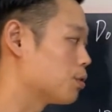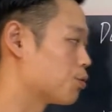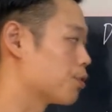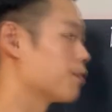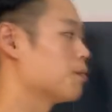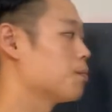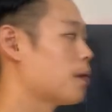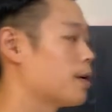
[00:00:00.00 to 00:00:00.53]

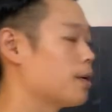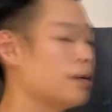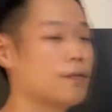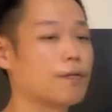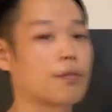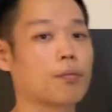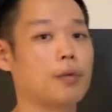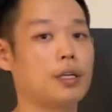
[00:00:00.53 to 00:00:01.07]
driven by
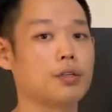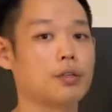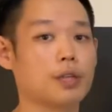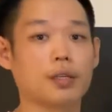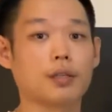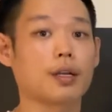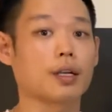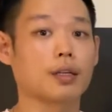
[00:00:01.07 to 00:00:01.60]
information
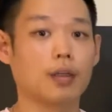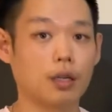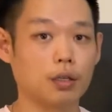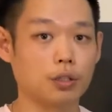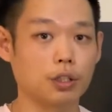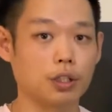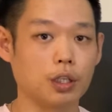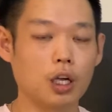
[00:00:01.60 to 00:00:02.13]
and
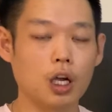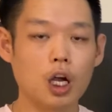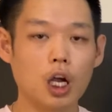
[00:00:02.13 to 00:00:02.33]
technology.